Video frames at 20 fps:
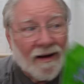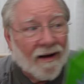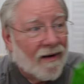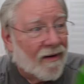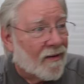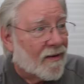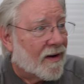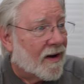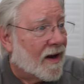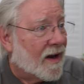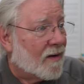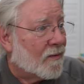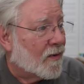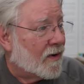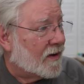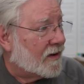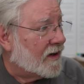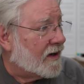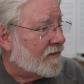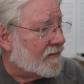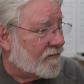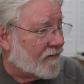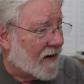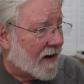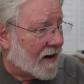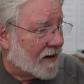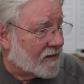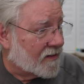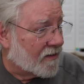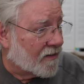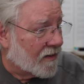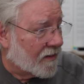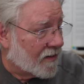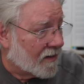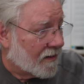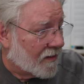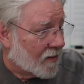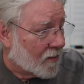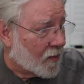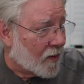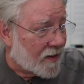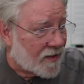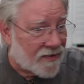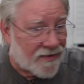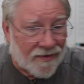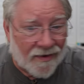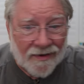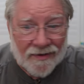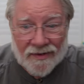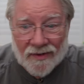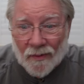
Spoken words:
Okay, Relief Factor, Quick Start,